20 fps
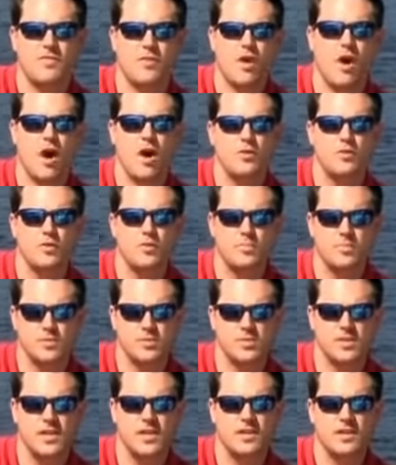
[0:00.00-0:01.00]
for
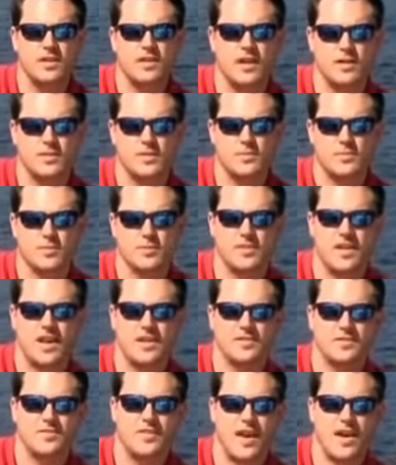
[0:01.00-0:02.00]
100% customer
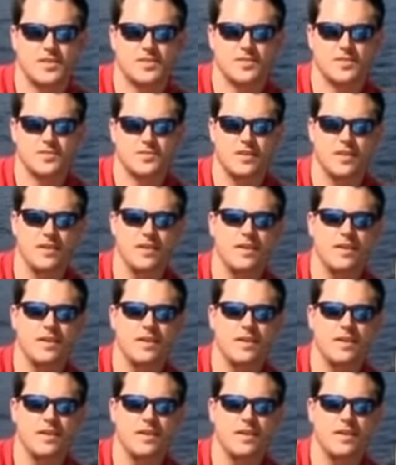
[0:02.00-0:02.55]
satisfaction.